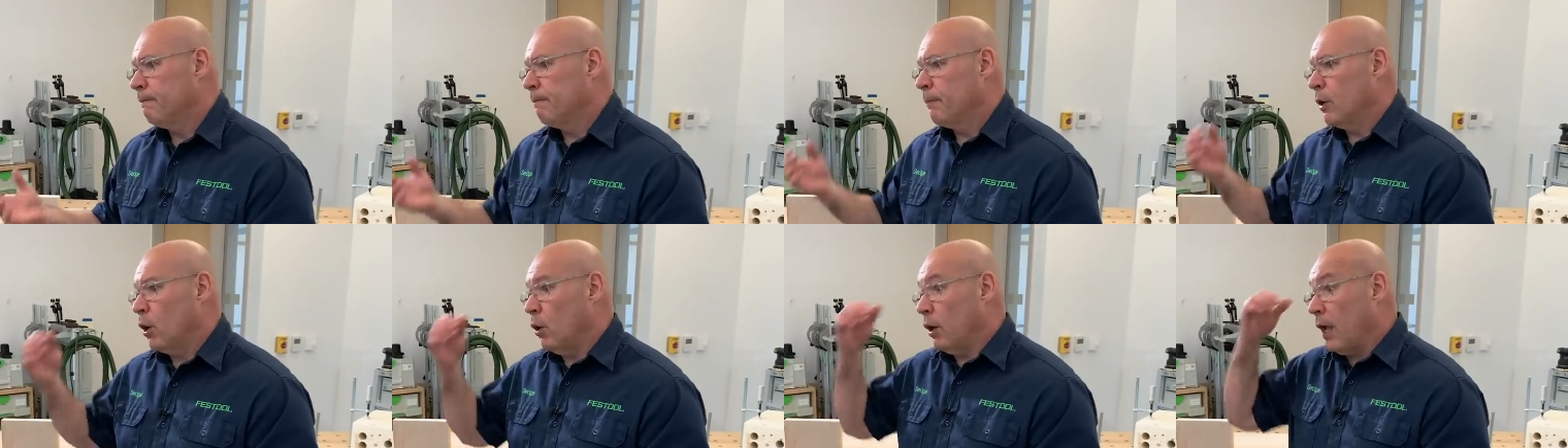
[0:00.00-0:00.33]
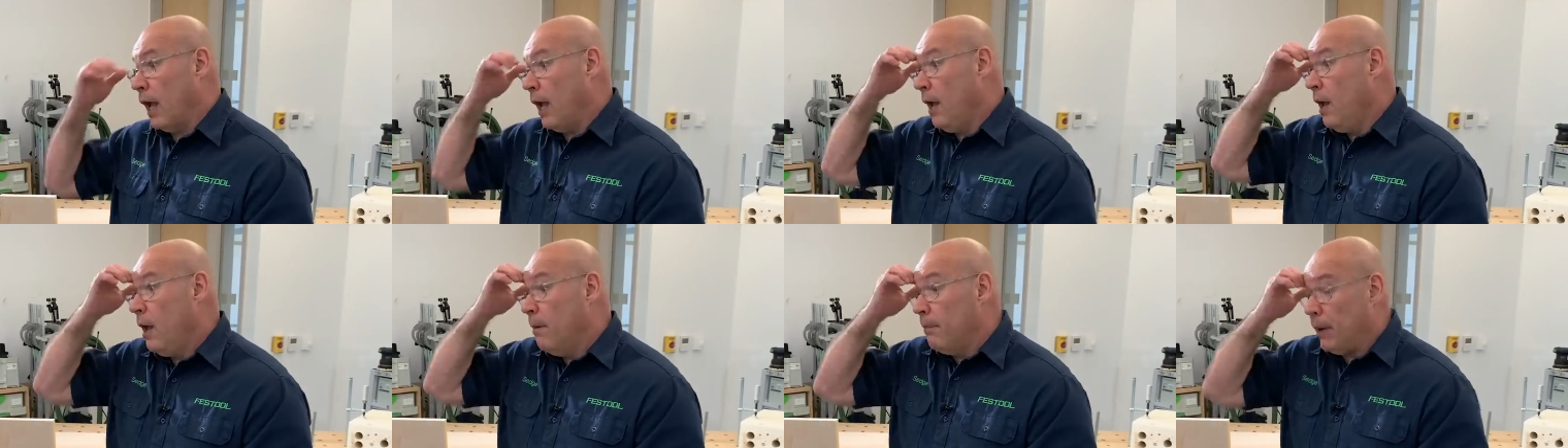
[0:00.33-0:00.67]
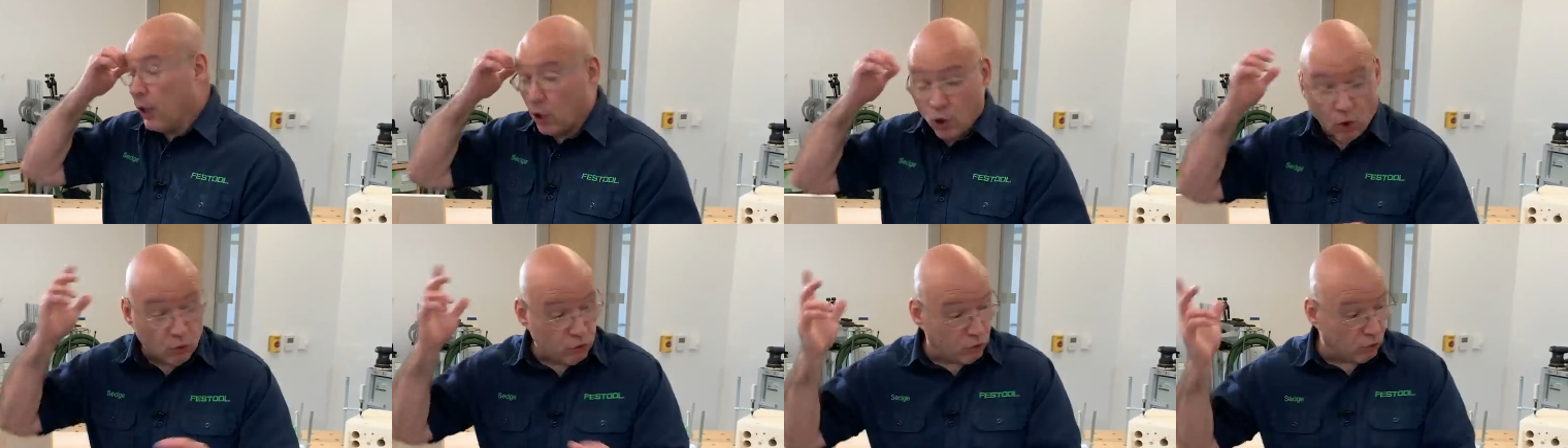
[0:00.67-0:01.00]
Okay, but
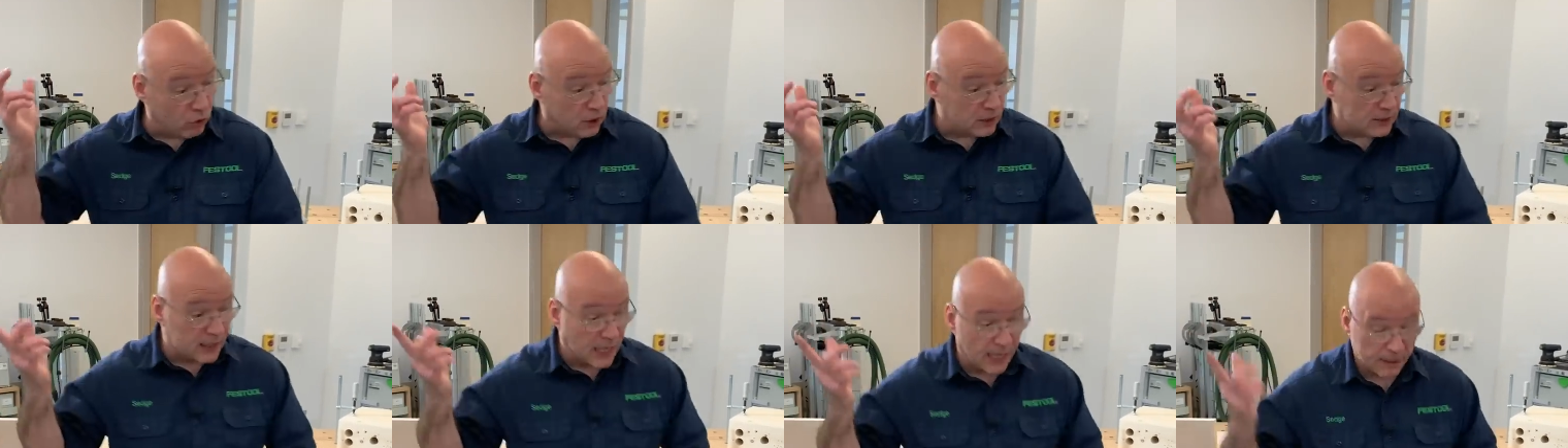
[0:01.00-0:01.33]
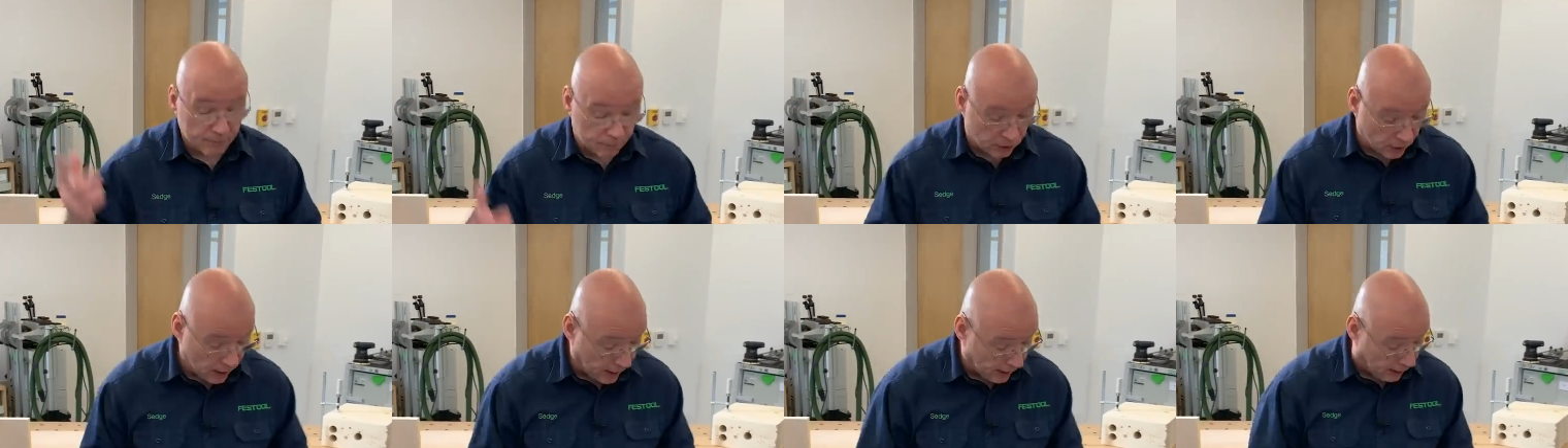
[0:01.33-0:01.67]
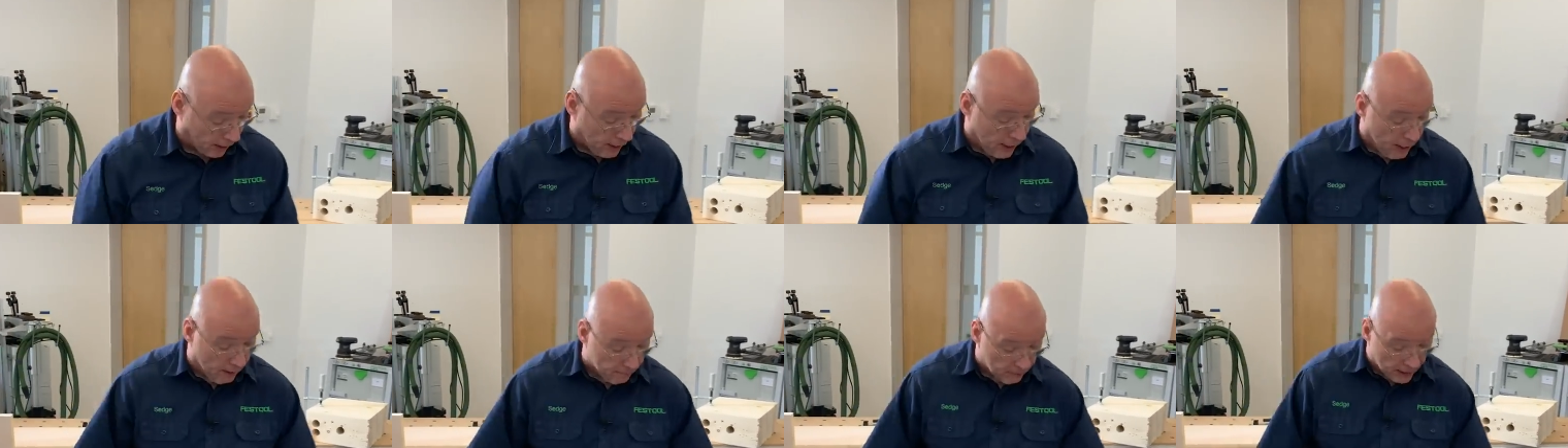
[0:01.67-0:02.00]
go through the same thing.
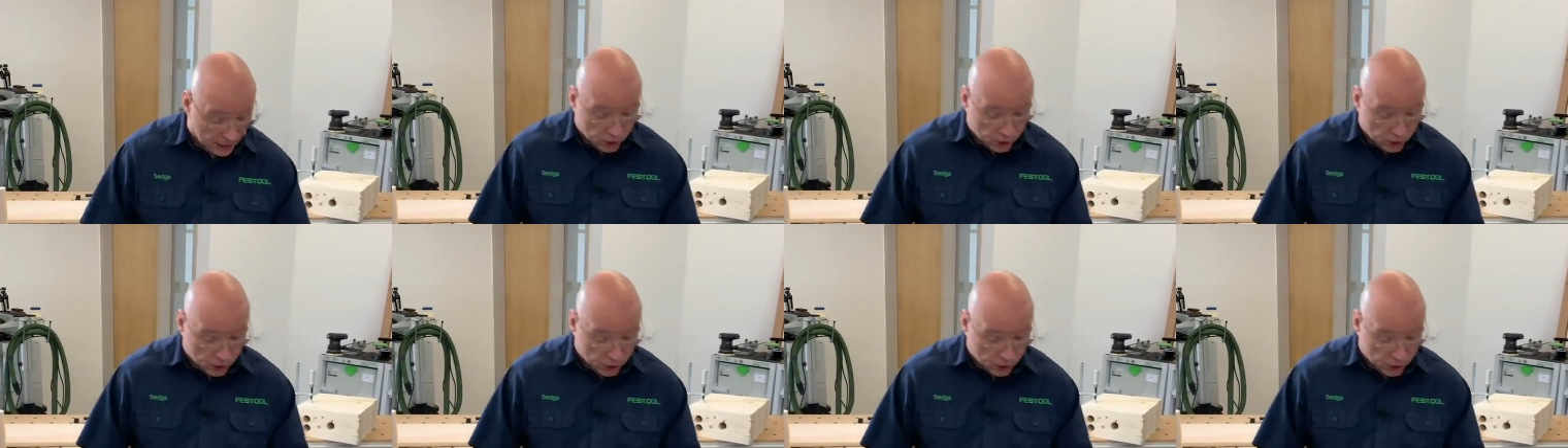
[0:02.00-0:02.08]
Make